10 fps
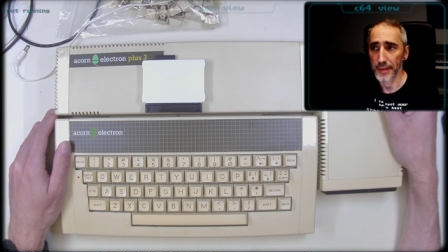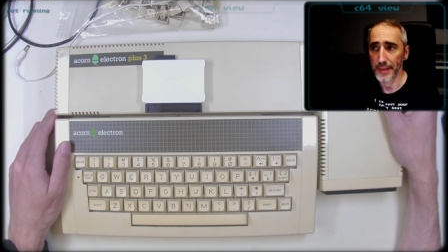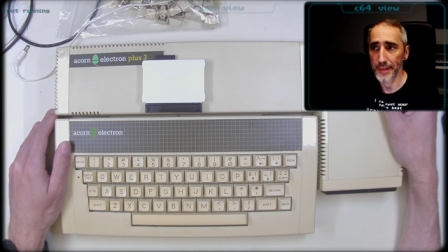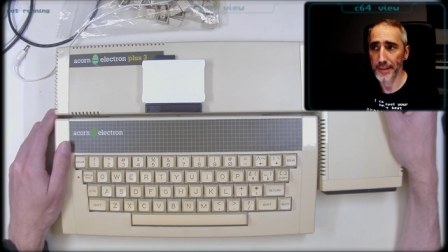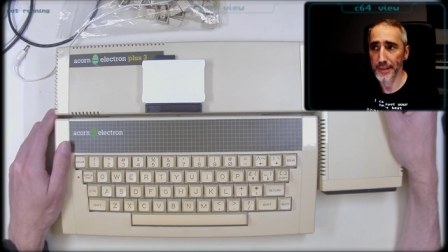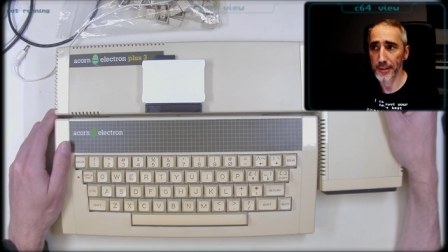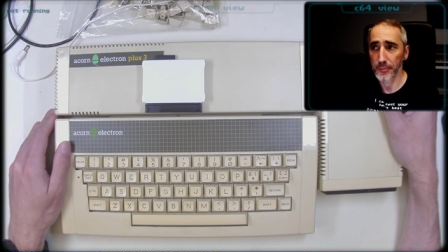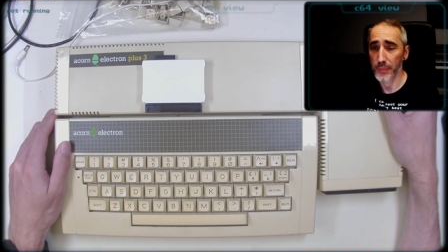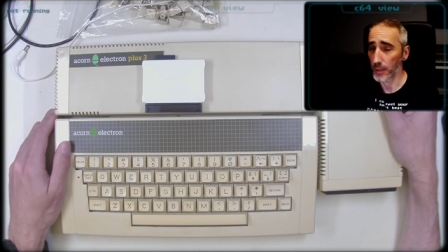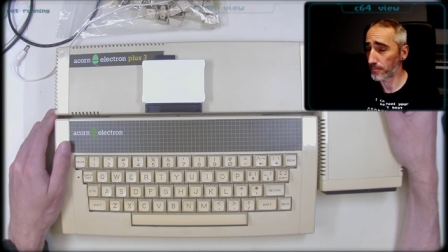And uh,
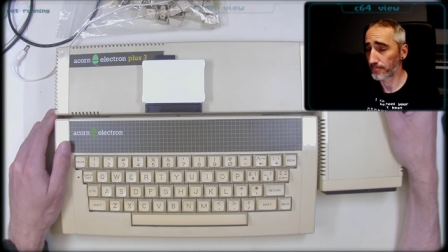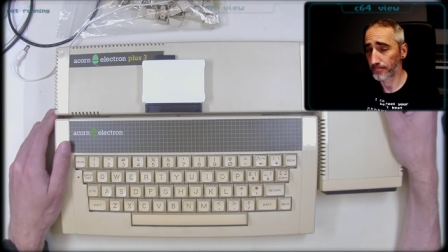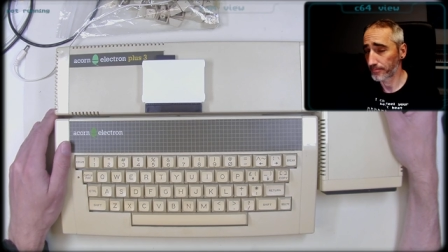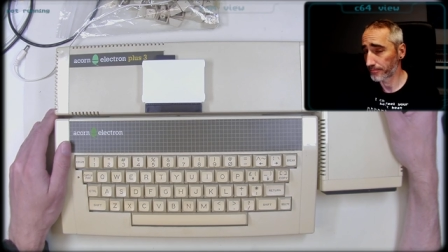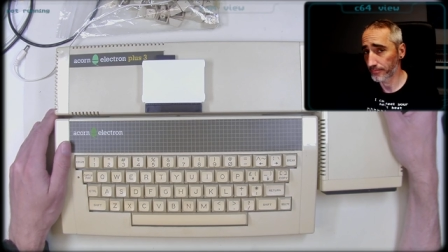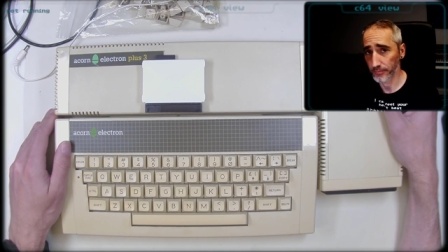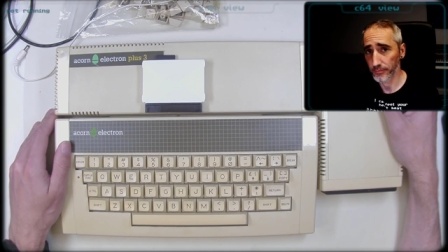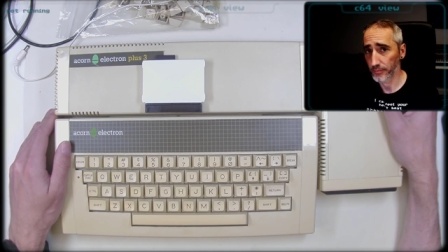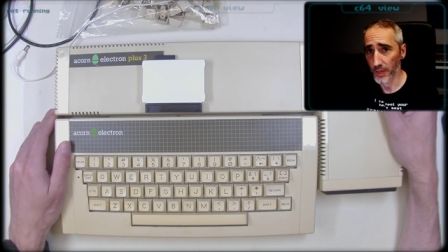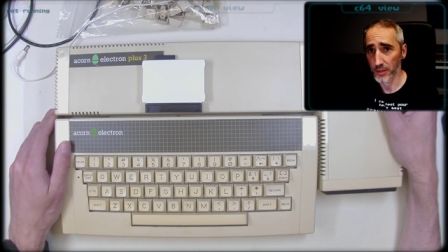yep,
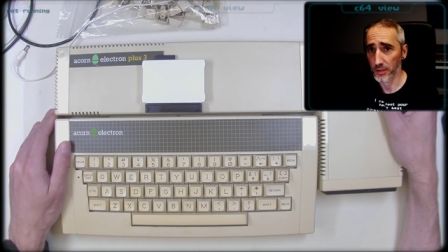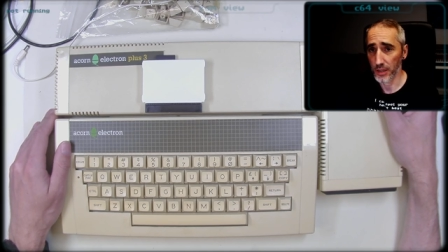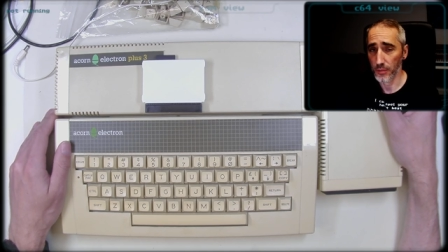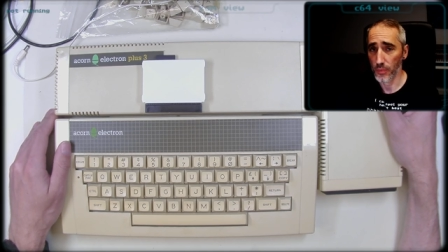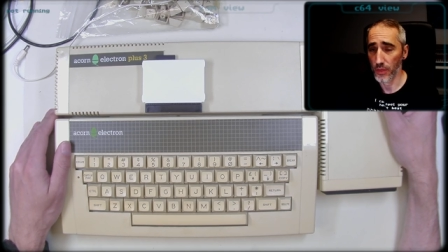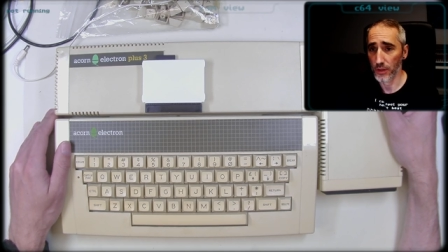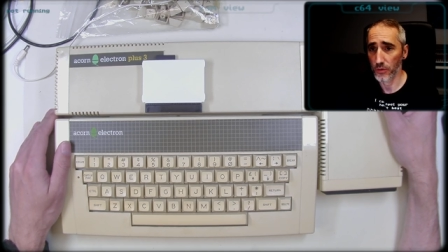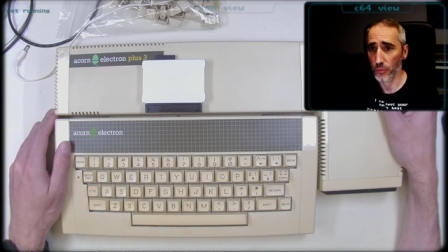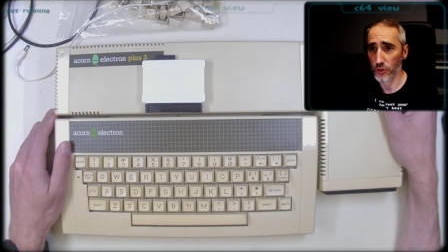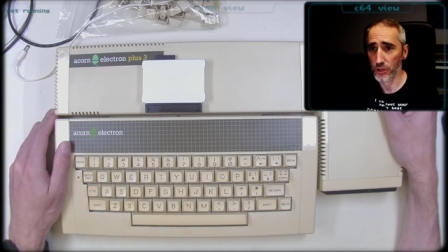as I said, thanks
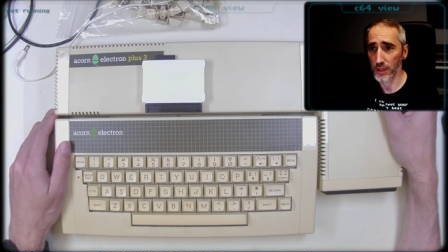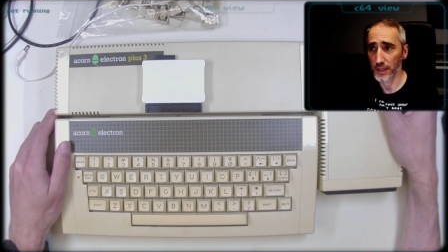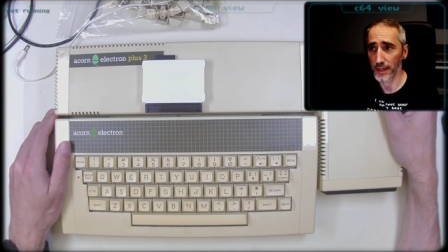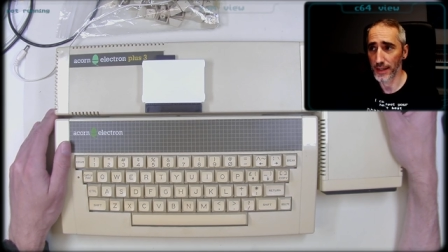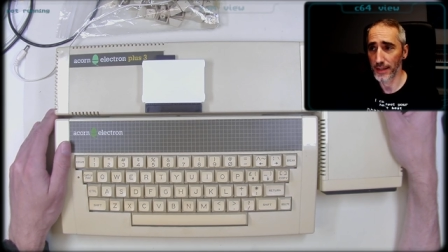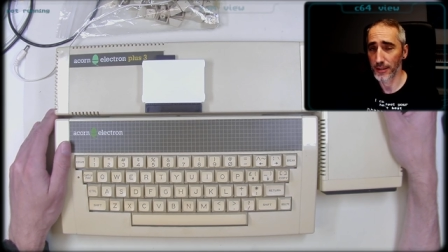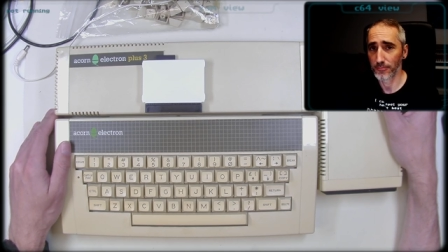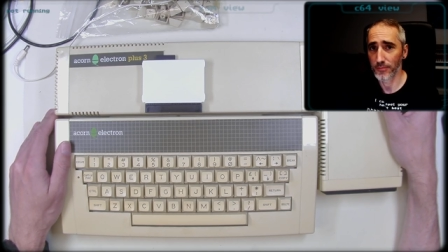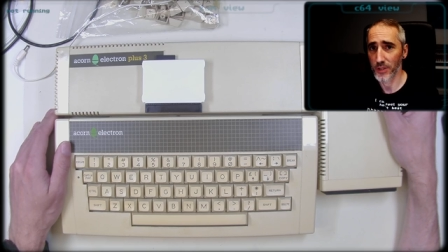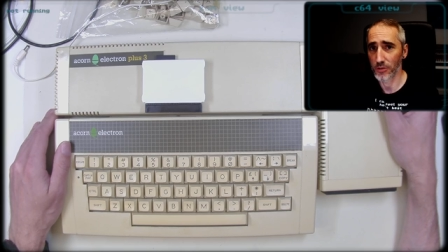for watching and
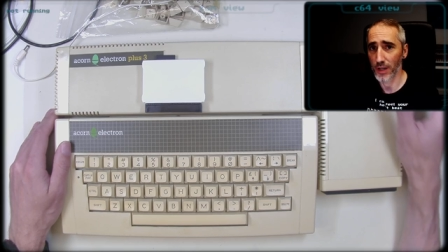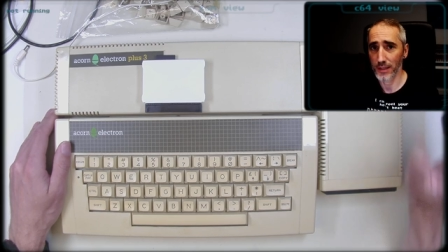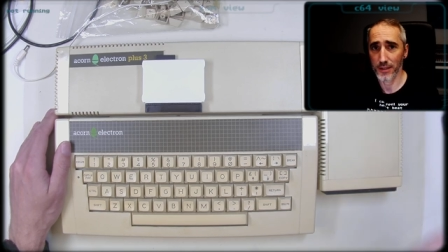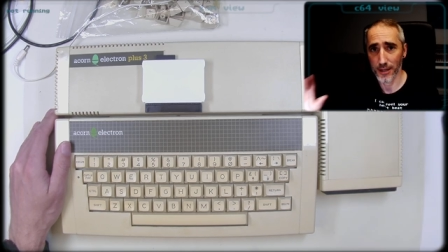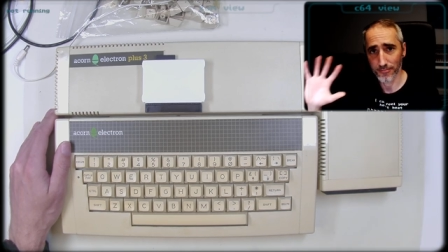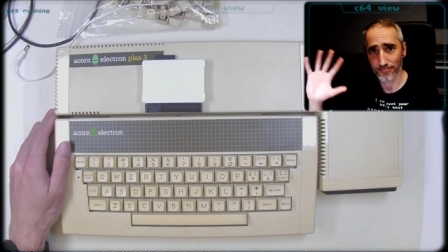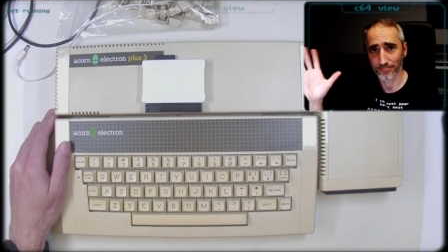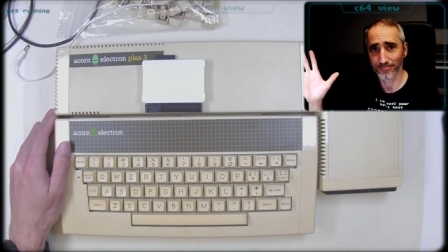see you next time.